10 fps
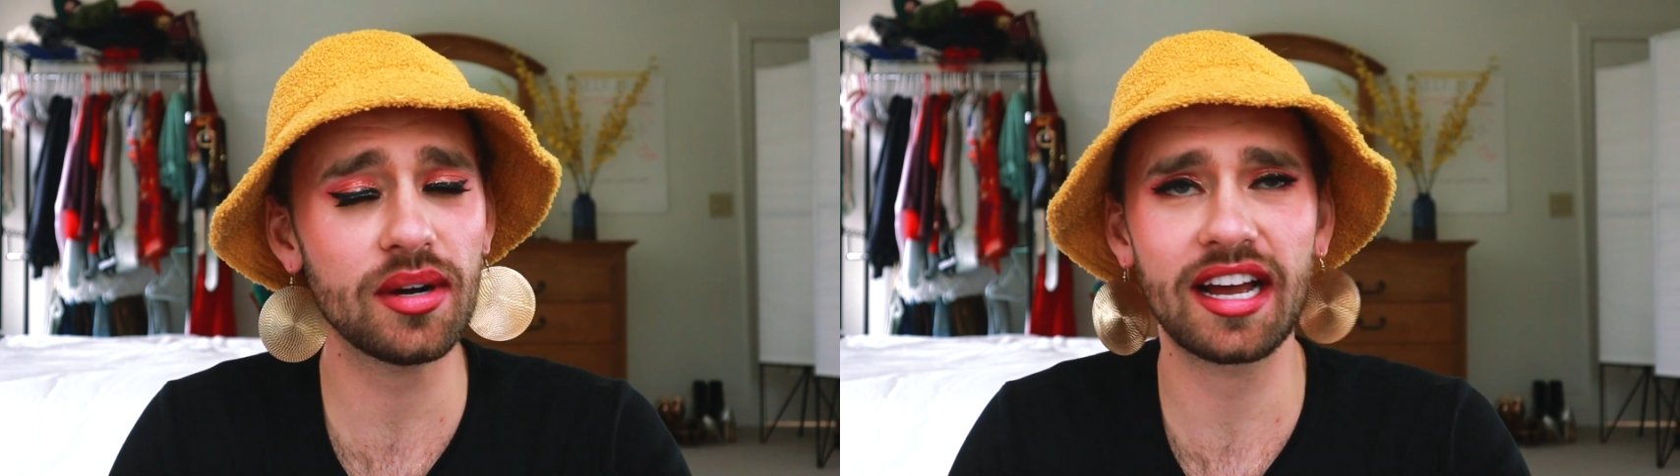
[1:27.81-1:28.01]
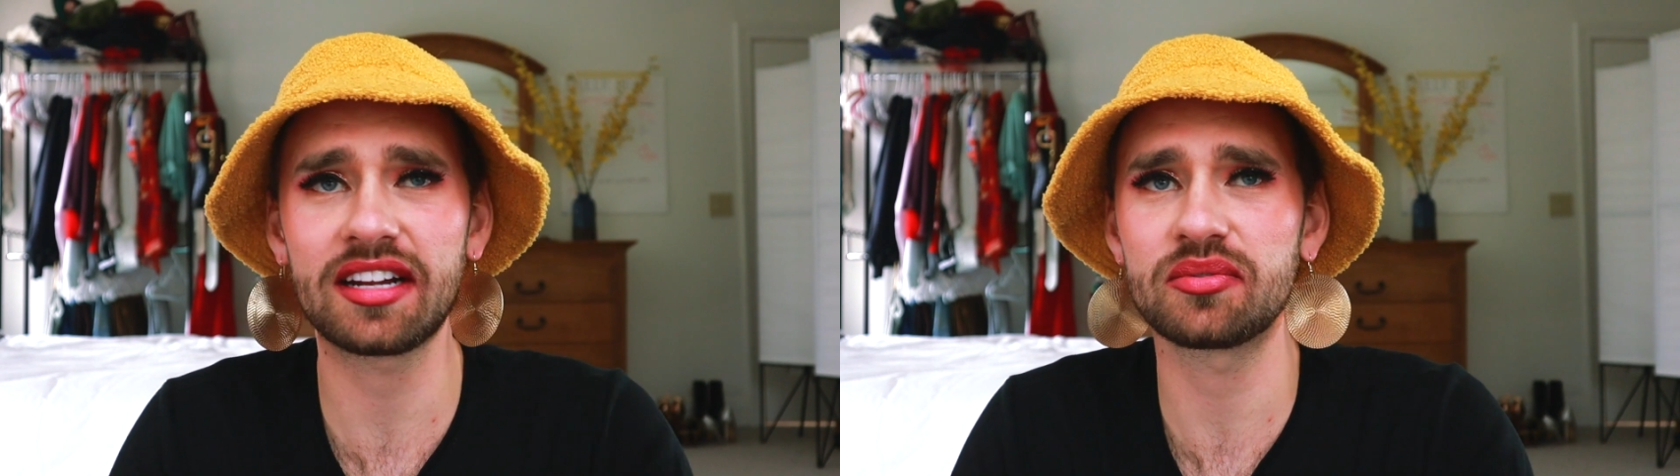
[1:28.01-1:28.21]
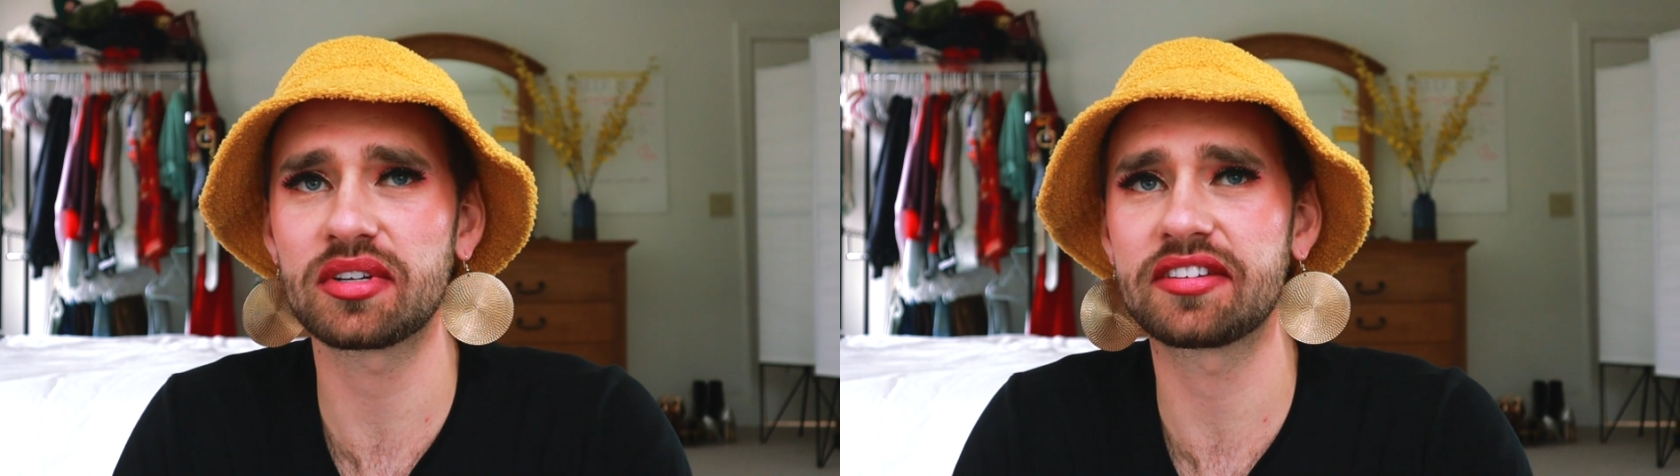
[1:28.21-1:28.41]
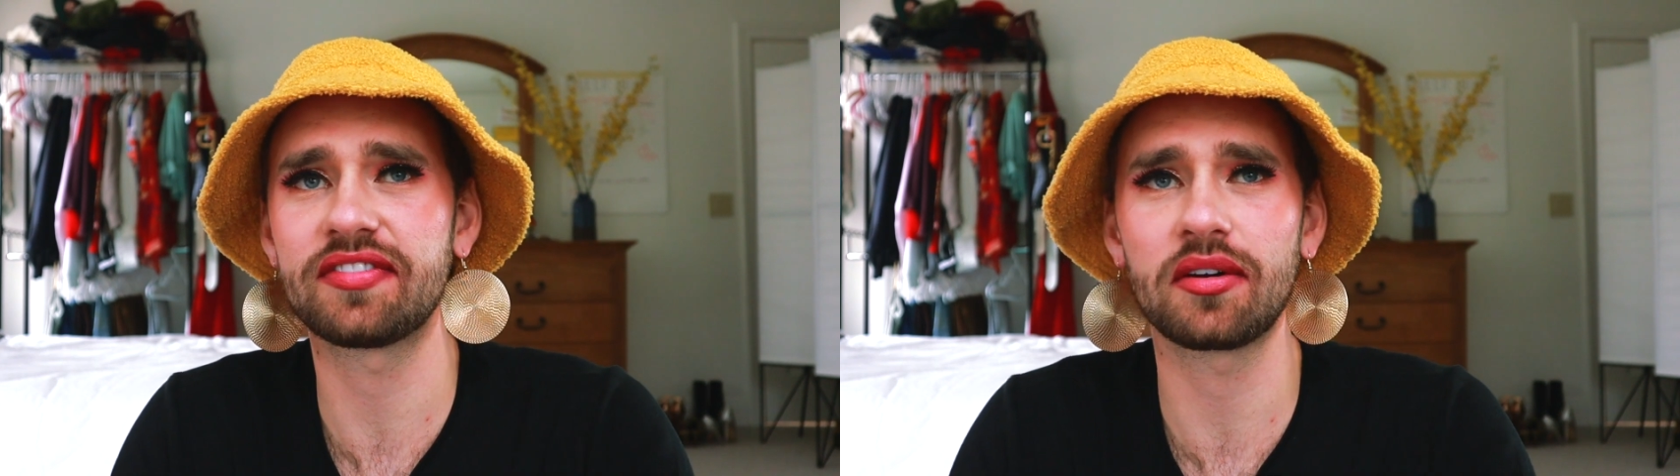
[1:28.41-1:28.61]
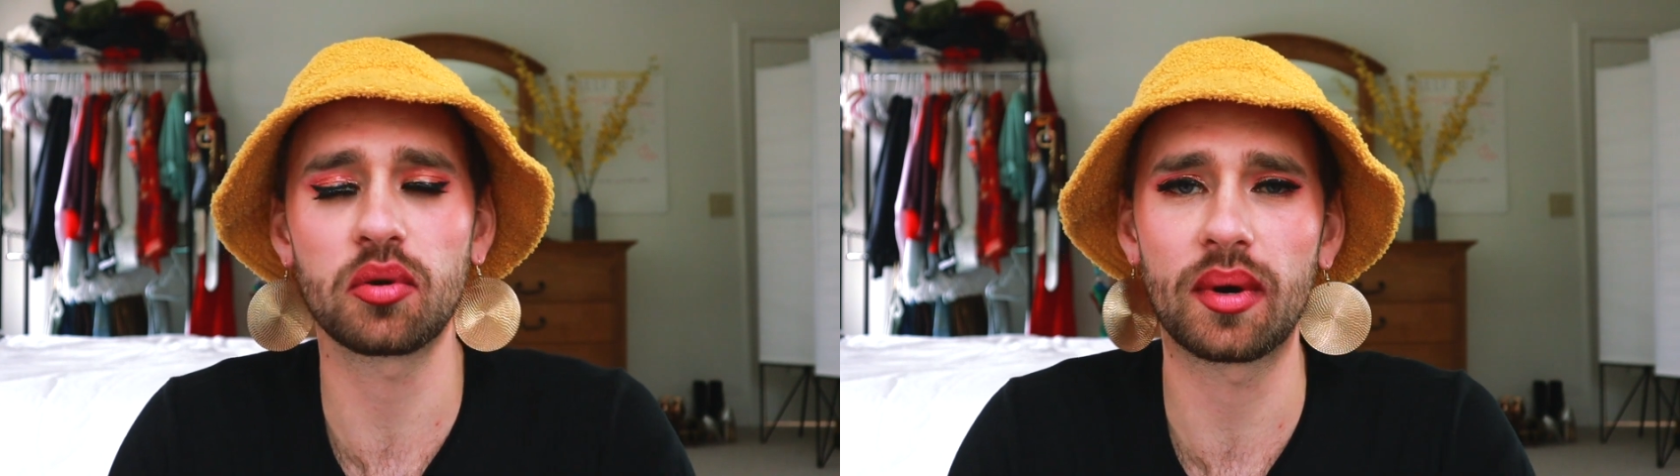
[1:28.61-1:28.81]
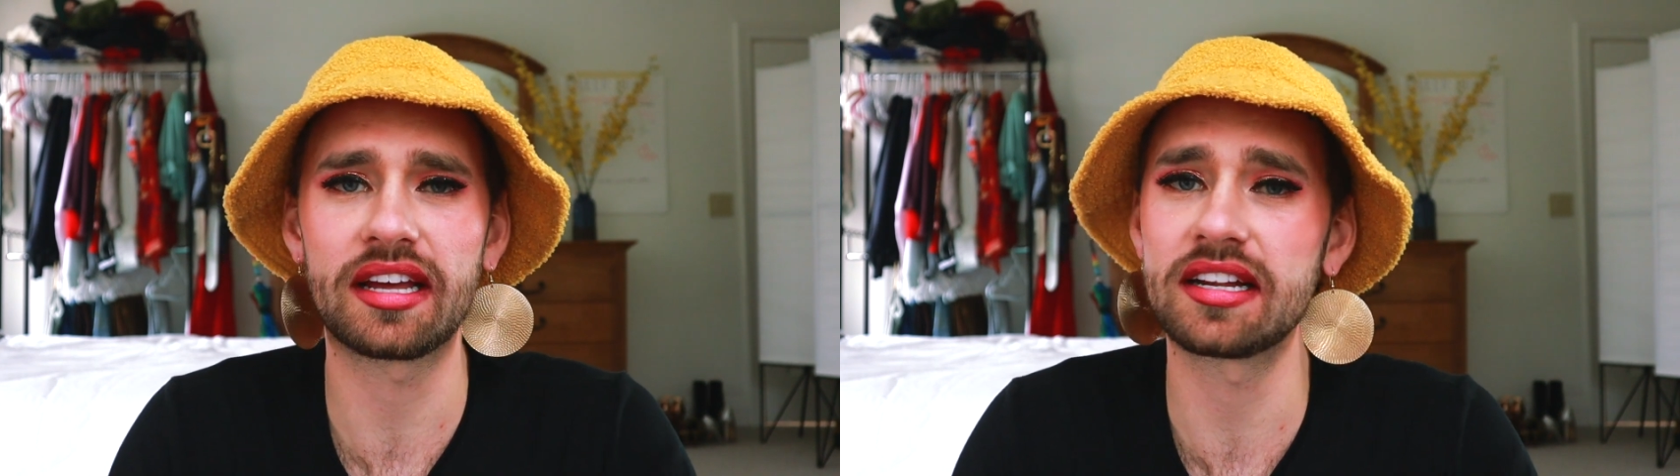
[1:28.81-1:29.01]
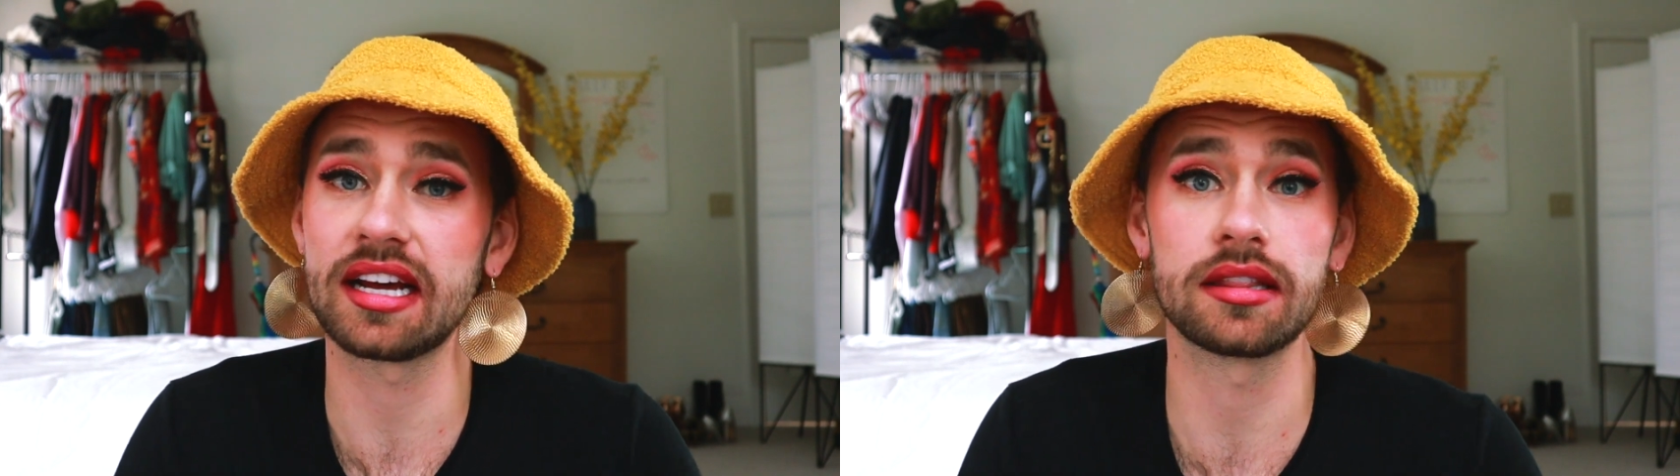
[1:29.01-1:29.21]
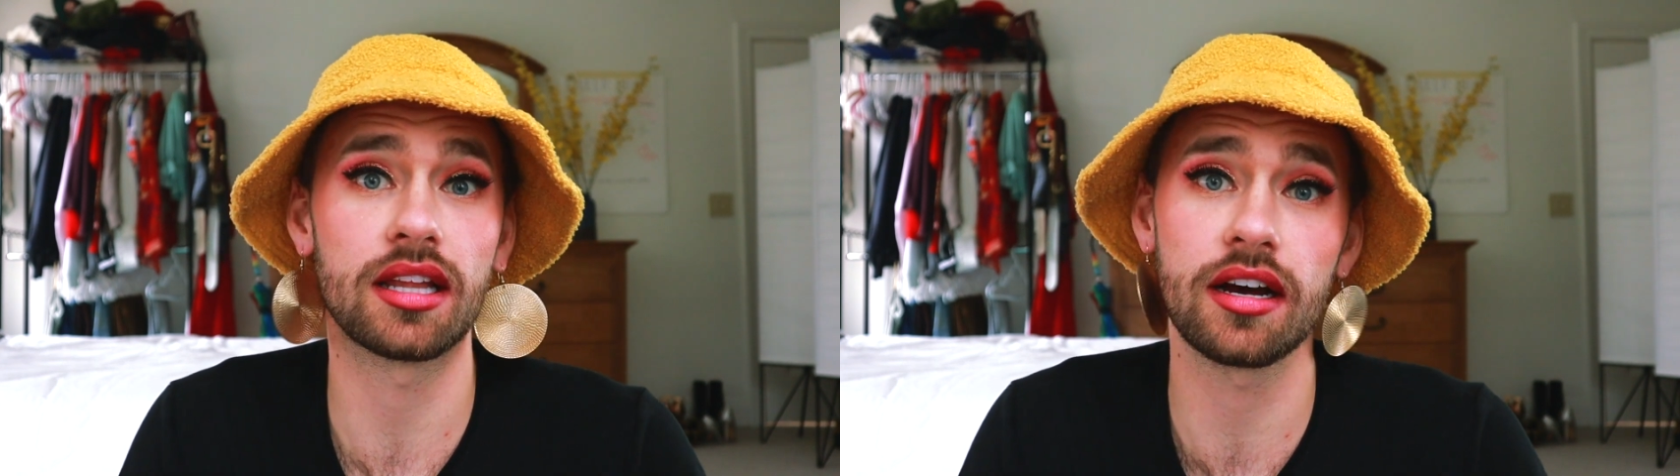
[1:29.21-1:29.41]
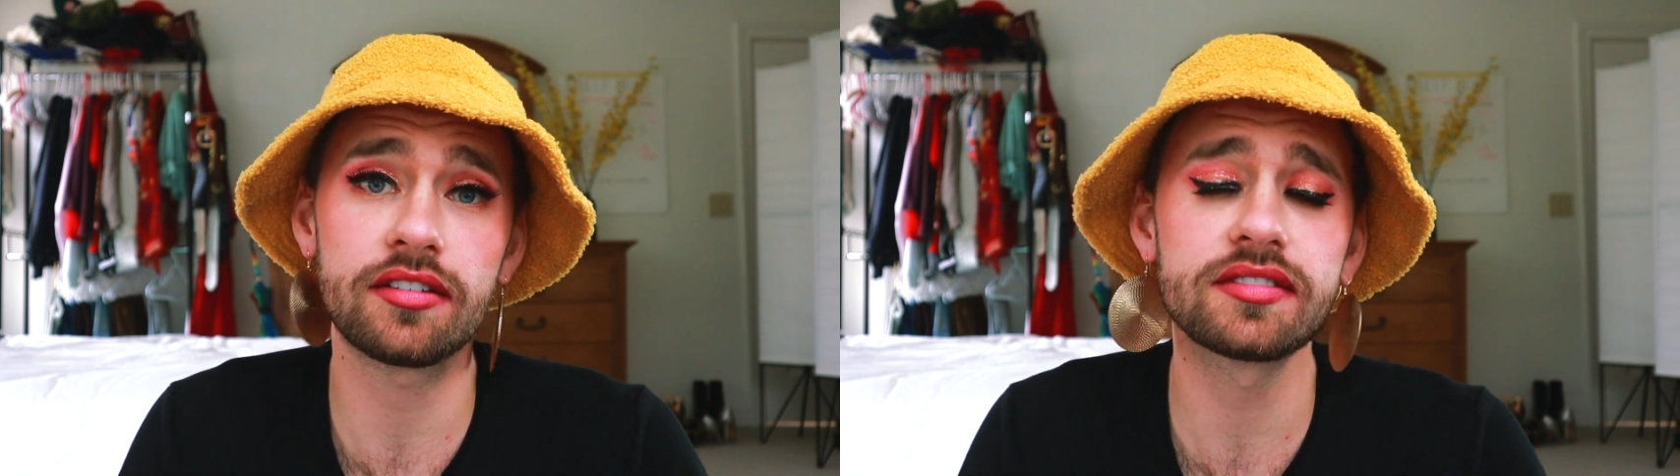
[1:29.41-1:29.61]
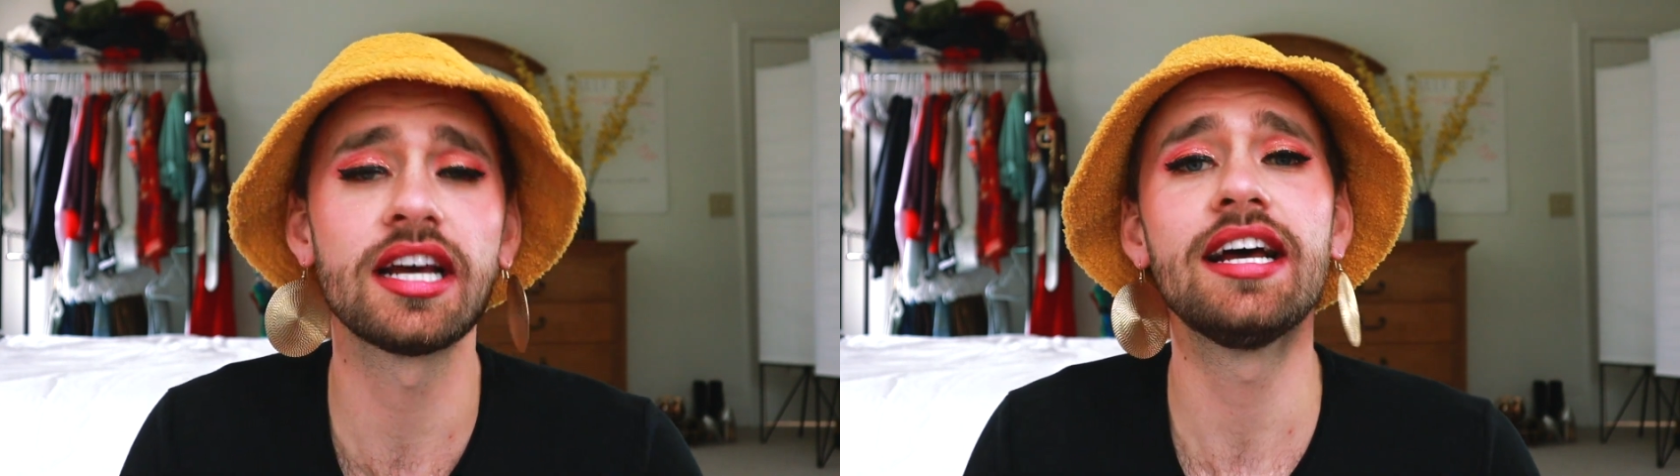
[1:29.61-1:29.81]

I hadn't really found a way that I loved.